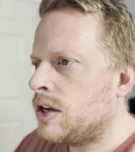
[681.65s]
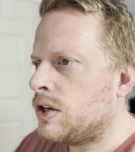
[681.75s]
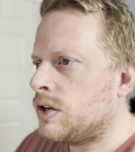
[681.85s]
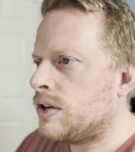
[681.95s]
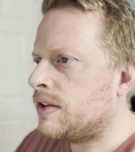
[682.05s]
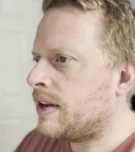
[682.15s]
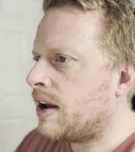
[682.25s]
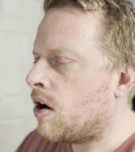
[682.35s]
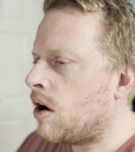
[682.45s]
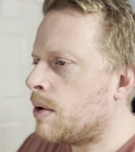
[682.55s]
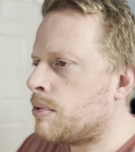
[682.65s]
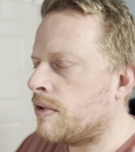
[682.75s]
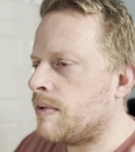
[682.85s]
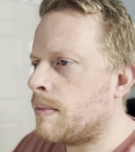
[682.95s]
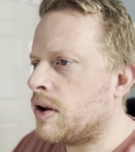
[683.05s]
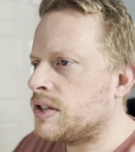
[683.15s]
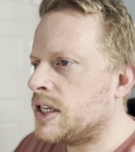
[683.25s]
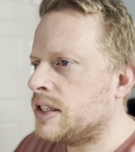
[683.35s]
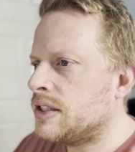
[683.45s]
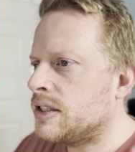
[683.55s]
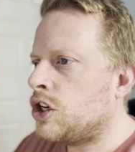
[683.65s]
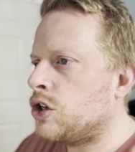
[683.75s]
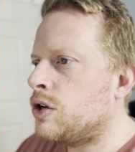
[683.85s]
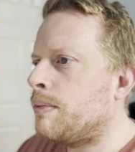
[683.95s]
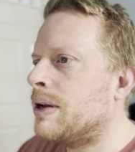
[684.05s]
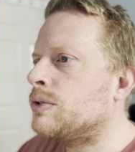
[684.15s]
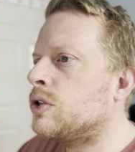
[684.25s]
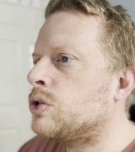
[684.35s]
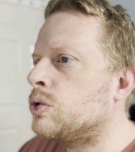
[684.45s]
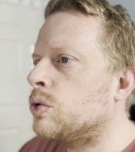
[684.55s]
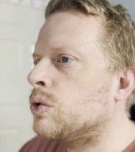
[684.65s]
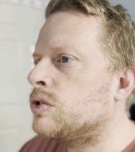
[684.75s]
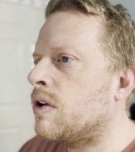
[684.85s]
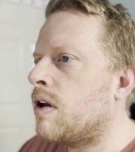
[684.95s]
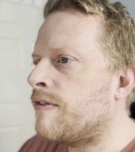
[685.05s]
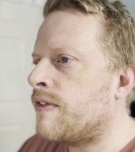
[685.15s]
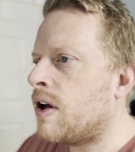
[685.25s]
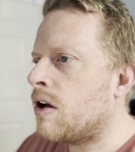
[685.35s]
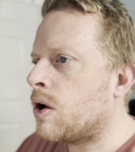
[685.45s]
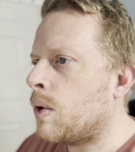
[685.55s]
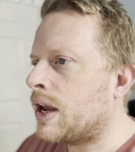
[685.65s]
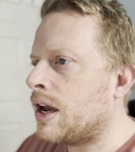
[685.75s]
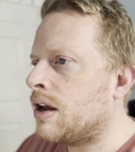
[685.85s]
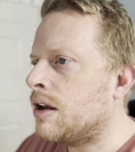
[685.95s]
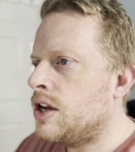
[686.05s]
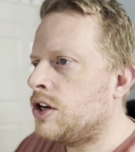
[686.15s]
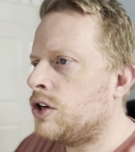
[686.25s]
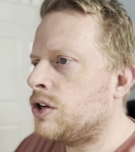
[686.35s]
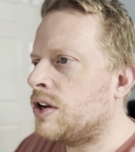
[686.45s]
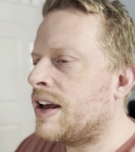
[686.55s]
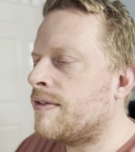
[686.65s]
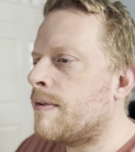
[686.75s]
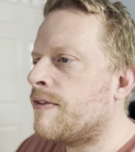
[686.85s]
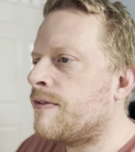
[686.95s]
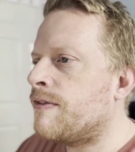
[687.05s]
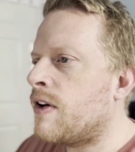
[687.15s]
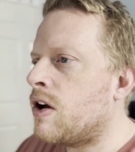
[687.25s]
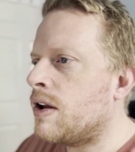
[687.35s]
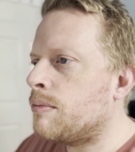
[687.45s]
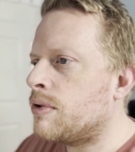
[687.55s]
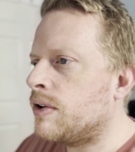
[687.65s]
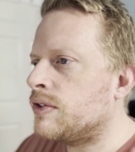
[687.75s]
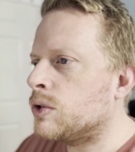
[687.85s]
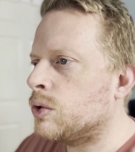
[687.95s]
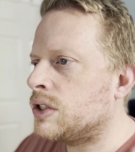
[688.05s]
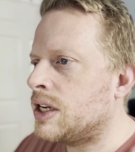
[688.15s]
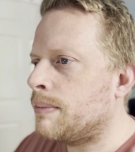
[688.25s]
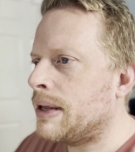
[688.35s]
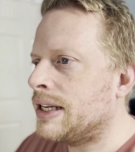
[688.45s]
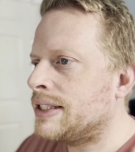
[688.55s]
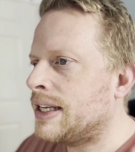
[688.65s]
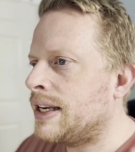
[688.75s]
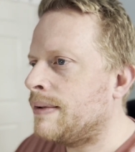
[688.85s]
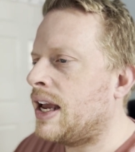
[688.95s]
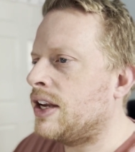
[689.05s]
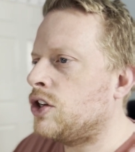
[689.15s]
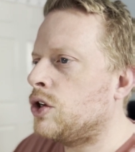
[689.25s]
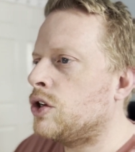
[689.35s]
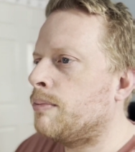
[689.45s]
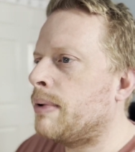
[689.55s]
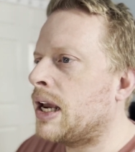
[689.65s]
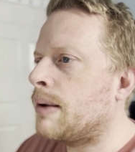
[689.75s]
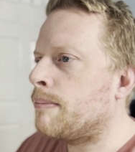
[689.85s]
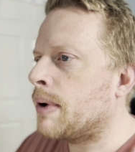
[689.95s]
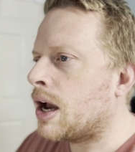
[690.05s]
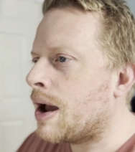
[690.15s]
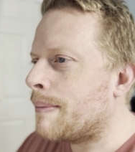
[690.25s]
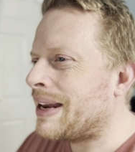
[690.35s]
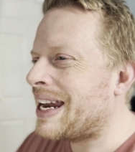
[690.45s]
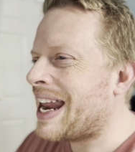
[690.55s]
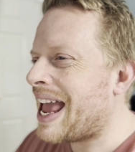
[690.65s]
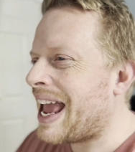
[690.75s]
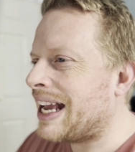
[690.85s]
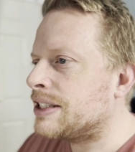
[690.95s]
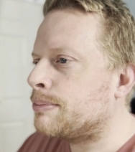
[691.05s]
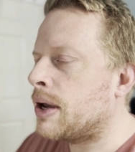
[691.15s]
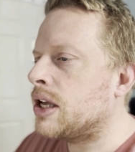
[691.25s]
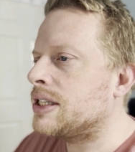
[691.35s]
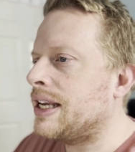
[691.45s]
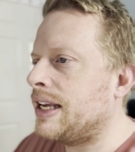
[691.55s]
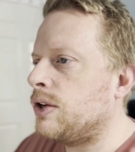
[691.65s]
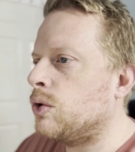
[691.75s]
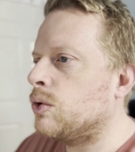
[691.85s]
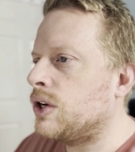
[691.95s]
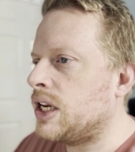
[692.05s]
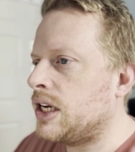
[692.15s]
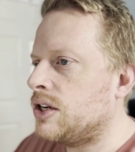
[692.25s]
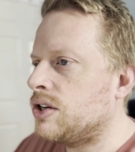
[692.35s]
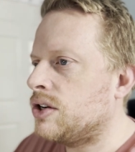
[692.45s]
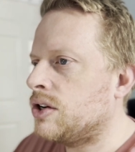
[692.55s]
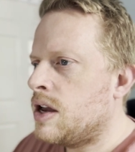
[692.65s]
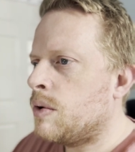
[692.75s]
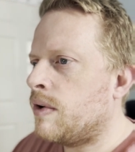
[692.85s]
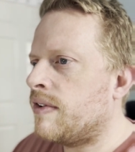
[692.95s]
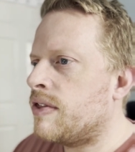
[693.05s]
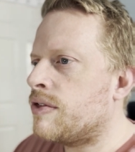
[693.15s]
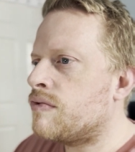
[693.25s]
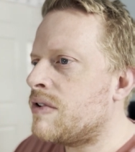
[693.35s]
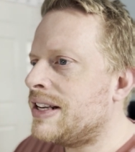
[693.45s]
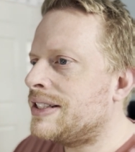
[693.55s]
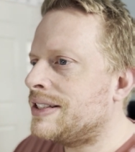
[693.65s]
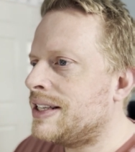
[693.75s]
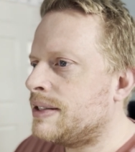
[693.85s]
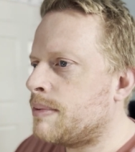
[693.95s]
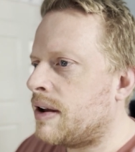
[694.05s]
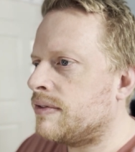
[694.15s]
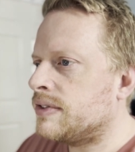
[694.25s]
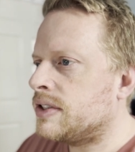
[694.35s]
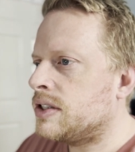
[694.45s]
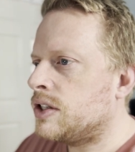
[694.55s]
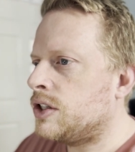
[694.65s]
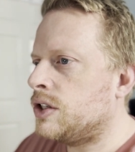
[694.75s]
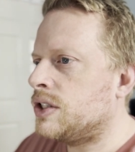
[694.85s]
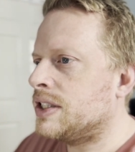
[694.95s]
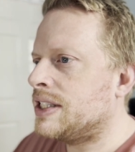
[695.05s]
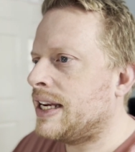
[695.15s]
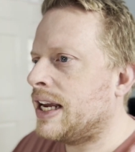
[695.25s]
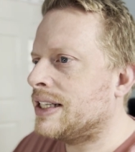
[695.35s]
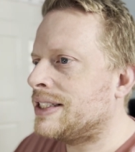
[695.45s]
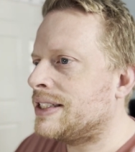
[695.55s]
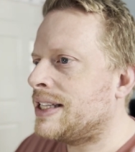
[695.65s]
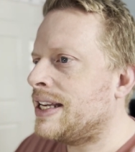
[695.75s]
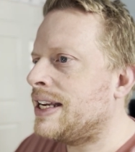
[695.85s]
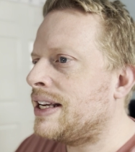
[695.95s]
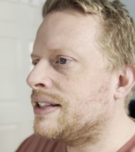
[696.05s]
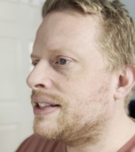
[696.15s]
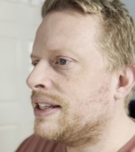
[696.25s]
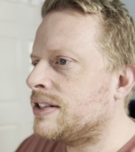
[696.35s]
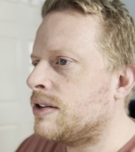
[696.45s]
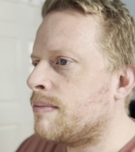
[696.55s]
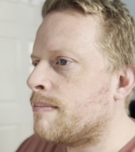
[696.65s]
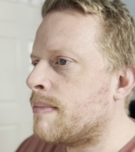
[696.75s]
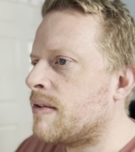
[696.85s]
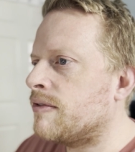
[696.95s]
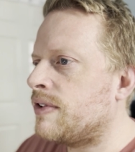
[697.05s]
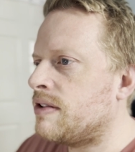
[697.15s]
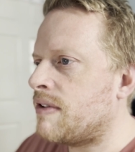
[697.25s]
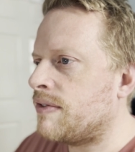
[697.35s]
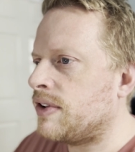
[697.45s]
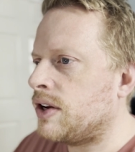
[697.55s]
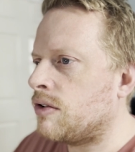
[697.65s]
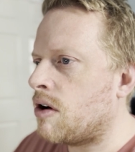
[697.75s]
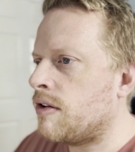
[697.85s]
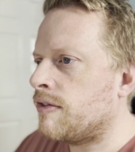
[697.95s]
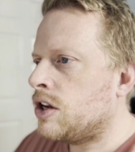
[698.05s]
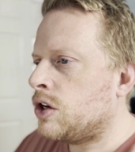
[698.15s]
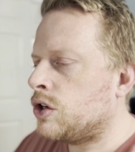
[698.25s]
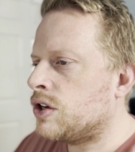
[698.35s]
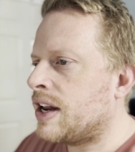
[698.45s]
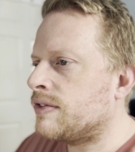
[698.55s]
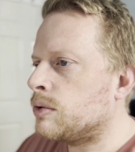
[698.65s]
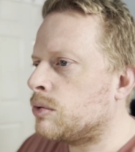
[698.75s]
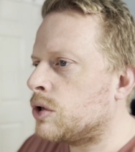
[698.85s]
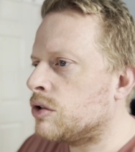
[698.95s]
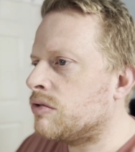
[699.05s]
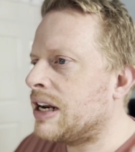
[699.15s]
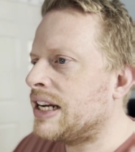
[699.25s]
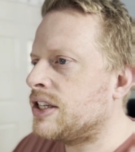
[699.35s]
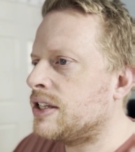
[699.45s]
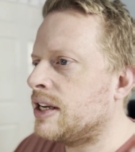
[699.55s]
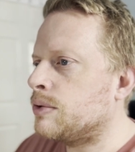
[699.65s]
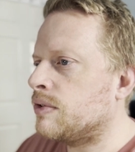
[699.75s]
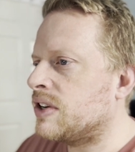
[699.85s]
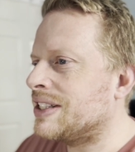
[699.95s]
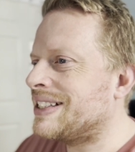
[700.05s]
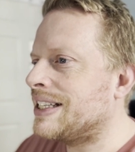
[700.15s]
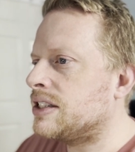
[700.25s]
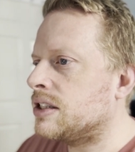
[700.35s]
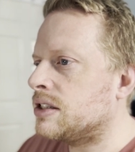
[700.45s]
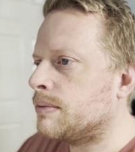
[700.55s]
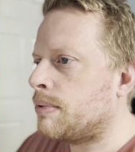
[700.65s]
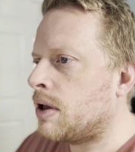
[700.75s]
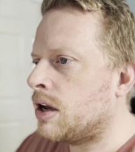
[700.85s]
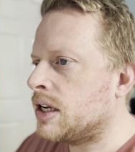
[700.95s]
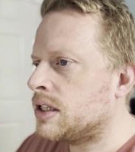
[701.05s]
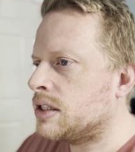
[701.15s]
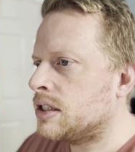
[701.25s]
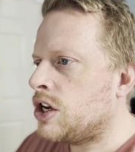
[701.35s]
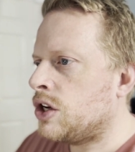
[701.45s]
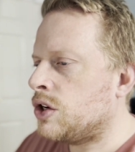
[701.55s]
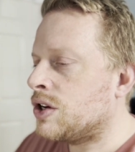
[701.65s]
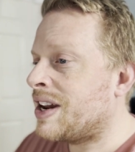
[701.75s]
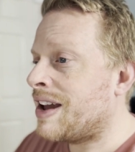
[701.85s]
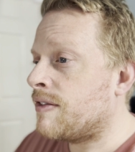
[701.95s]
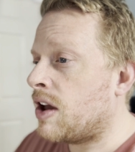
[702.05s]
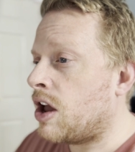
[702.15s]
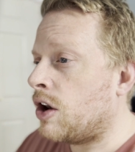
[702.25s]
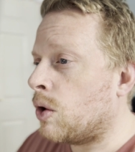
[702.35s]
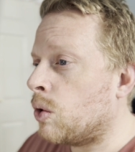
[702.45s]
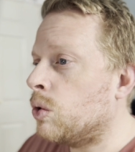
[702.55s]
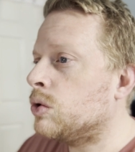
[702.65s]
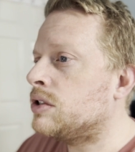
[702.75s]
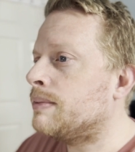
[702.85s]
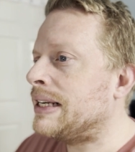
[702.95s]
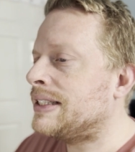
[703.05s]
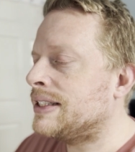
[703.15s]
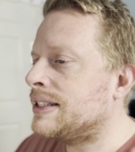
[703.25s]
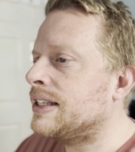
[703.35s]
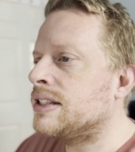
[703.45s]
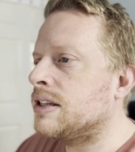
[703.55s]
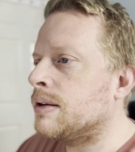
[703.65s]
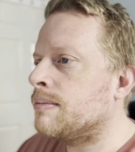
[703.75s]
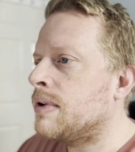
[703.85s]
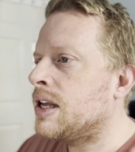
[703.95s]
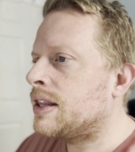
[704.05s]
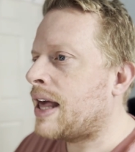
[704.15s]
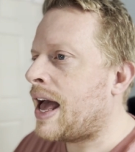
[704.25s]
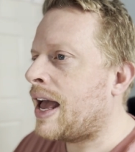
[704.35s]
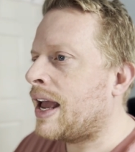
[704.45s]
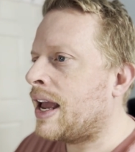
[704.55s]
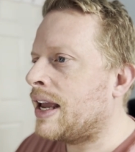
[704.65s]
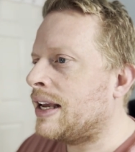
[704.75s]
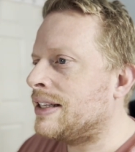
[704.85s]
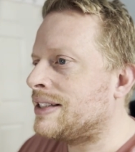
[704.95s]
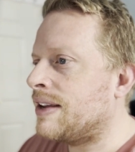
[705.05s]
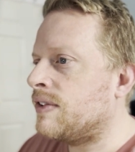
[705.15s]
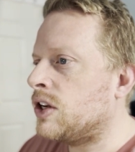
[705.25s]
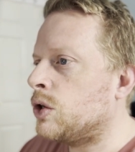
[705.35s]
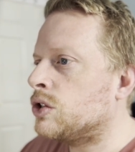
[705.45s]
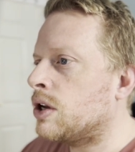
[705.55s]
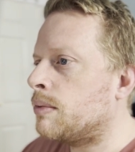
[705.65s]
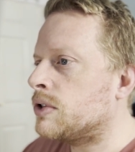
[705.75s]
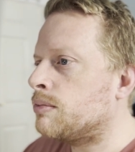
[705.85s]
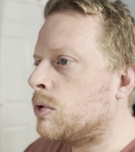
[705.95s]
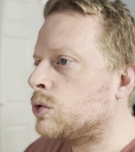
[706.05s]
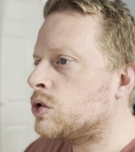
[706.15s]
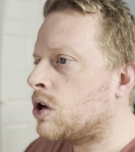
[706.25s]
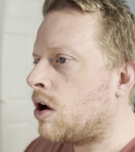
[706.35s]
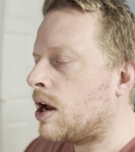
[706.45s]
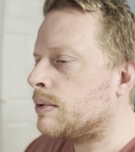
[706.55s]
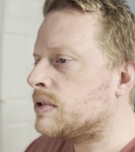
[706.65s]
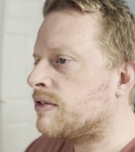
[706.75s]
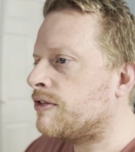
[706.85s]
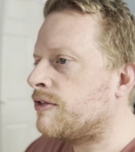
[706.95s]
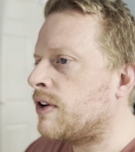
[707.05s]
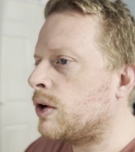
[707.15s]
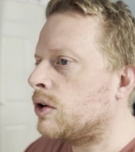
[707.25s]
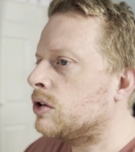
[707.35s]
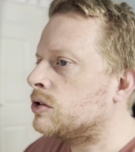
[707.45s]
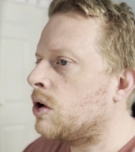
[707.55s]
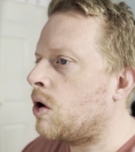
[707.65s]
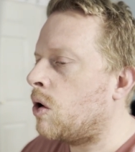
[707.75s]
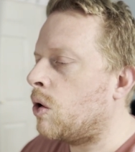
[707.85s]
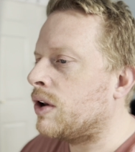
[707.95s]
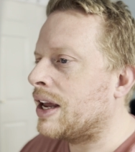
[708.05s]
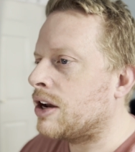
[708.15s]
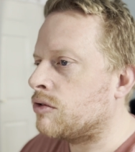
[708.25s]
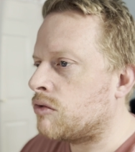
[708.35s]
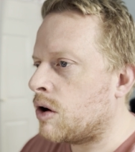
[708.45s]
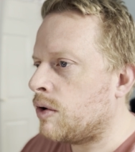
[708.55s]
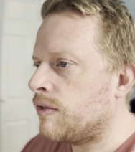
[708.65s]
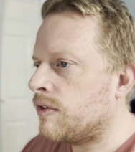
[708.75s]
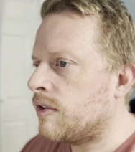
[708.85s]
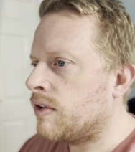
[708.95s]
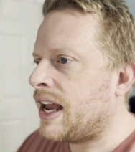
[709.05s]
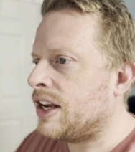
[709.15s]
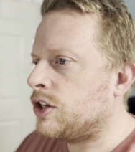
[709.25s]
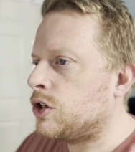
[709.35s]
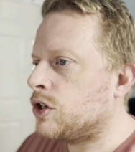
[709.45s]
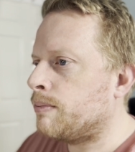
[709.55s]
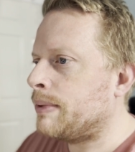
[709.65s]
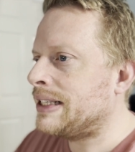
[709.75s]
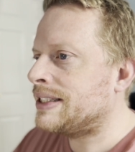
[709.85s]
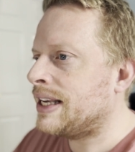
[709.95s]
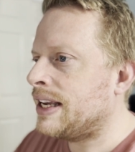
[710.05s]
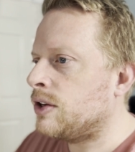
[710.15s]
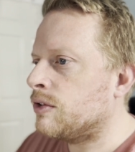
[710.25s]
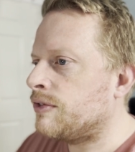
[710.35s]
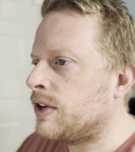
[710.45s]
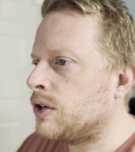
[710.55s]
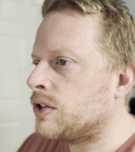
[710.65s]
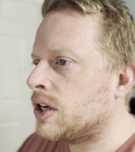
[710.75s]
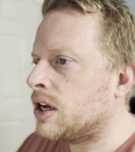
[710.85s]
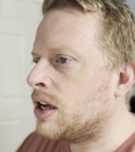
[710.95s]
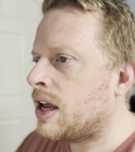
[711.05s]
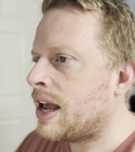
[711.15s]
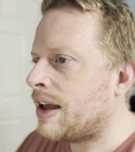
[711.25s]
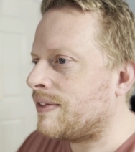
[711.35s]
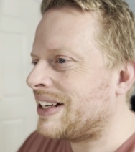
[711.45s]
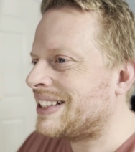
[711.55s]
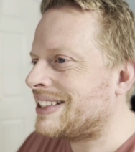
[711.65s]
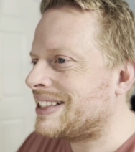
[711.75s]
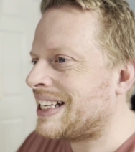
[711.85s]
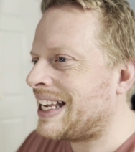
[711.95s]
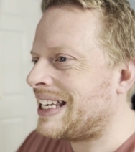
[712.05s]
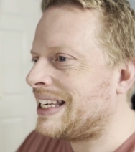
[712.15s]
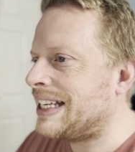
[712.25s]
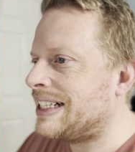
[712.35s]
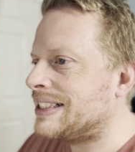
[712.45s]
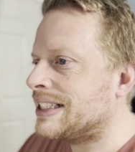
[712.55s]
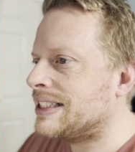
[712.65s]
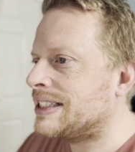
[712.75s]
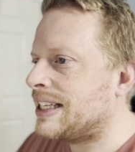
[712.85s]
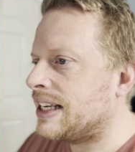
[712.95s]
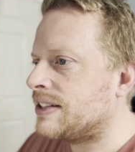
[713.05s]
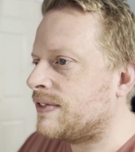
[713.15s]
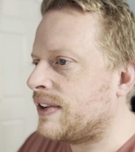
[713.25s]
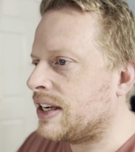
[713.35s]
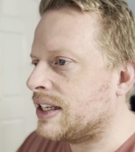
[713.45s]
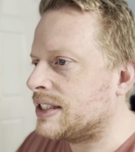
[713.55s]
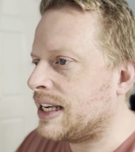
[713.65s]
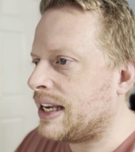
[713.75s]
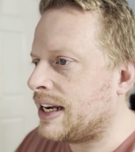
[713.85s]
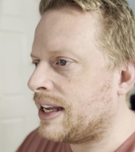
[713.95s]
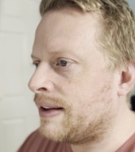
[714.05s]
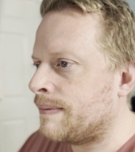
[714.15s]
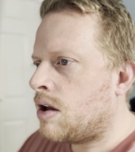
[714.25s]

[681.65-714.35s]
You should see higher profit margins. You should be able to source far quicker. You should have a far improved sourcing ability, and you should be becoming an expert in your niche. Within 3 to 6 months, you should see a steady, consistent monthly revenue growth. You should have some good relationships with consistent suppliers. You should have an automated system that is giving you so much more time to focus on growth. And you should be seeing your future having at least 6 figures in it.